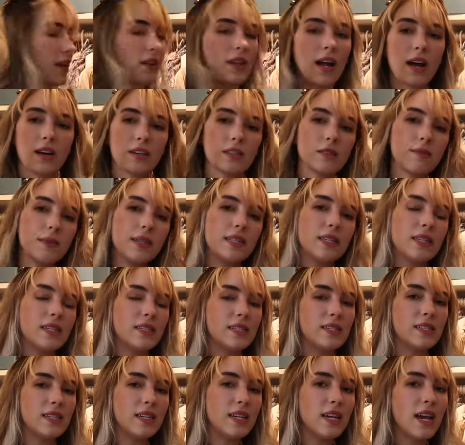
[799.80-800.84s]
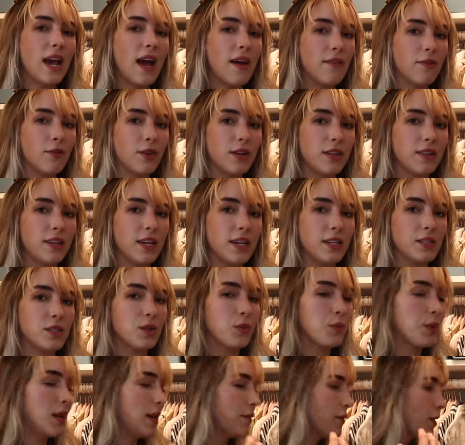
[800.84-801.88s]
allows me to see everything. So
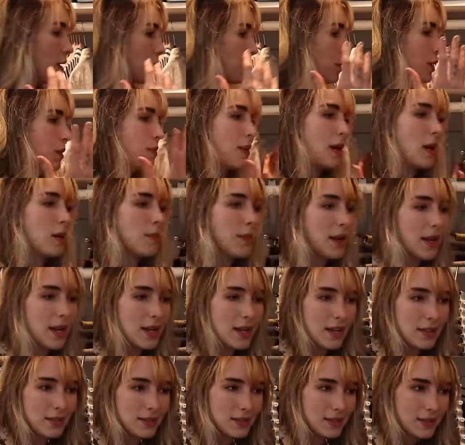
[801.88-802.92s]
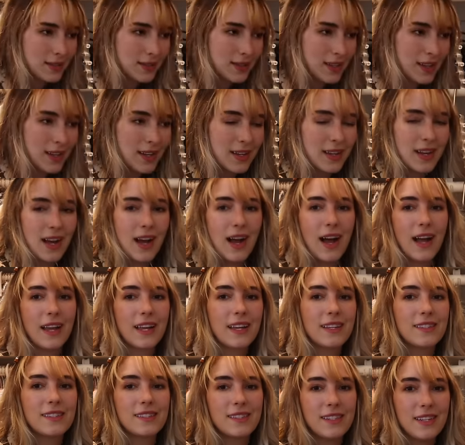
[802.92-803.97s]
whenever I want a pair of pants, I
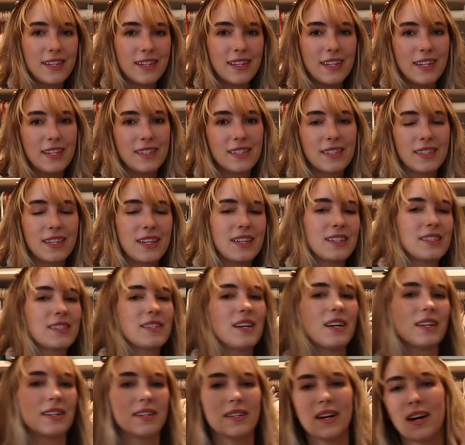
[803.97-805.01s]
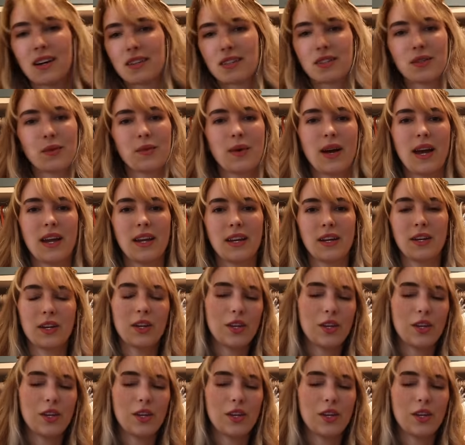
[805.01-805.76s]
can see it easily. It's not tucked away in a